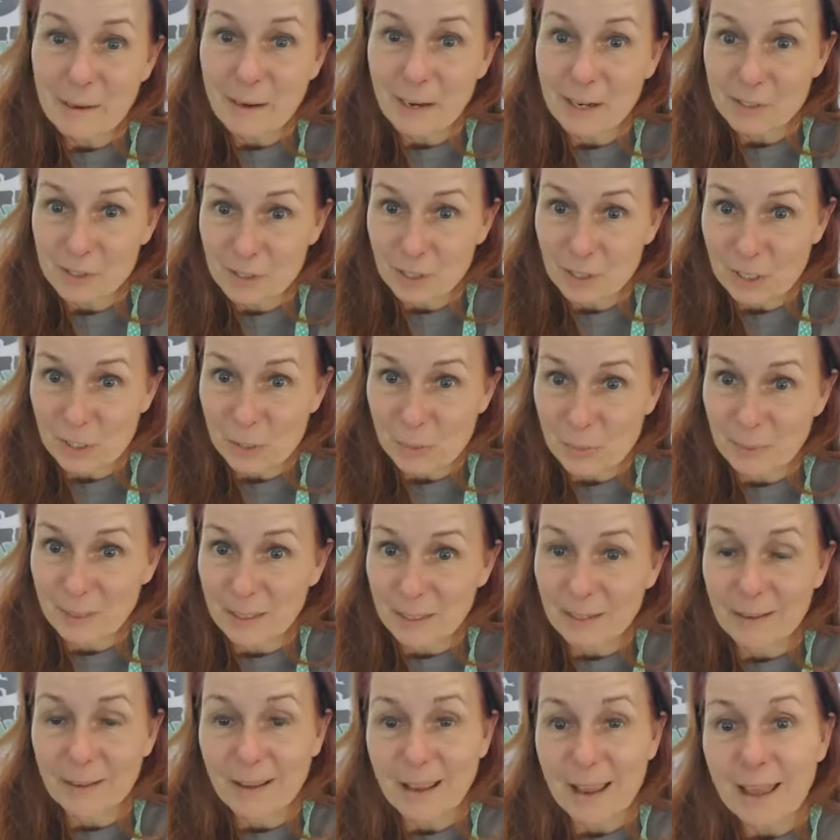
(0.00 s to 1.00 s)

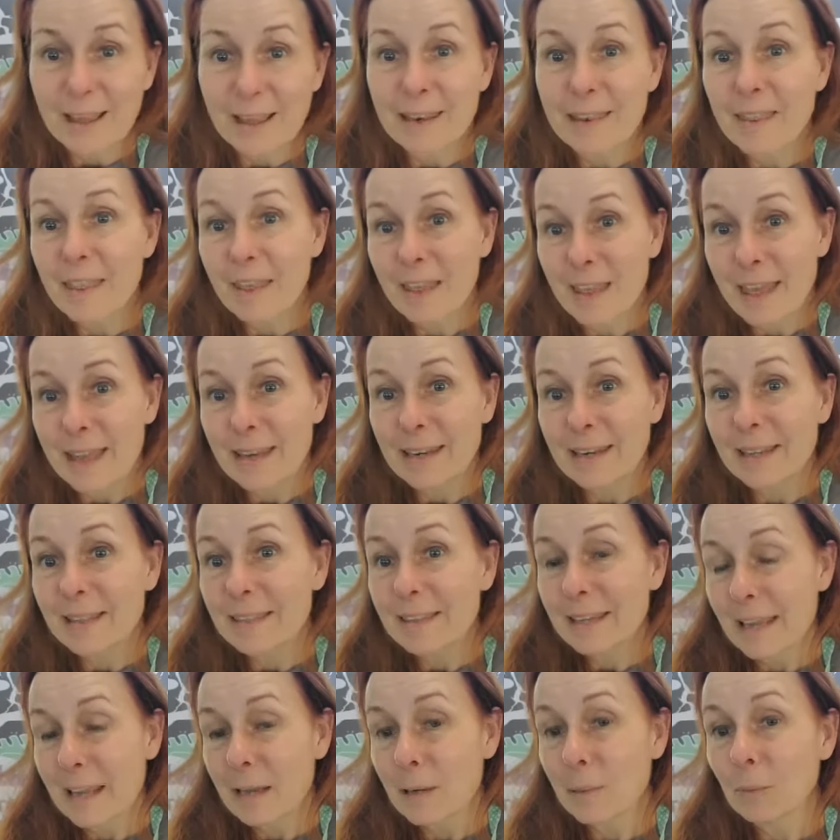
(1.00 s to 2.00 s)
adjustment, and then
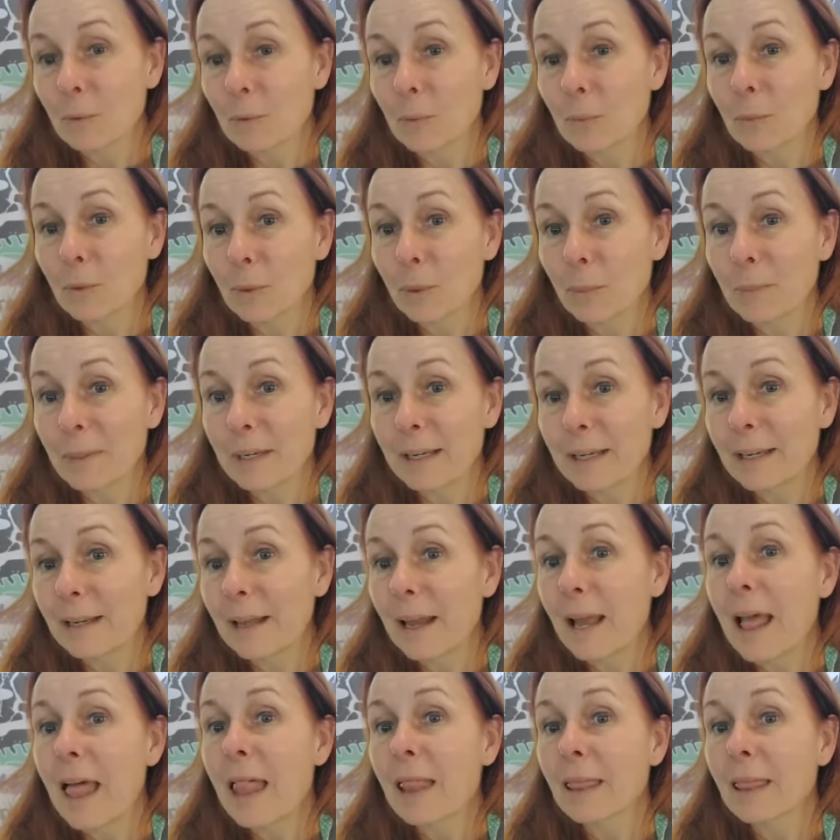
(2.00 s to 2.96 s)
the animal will be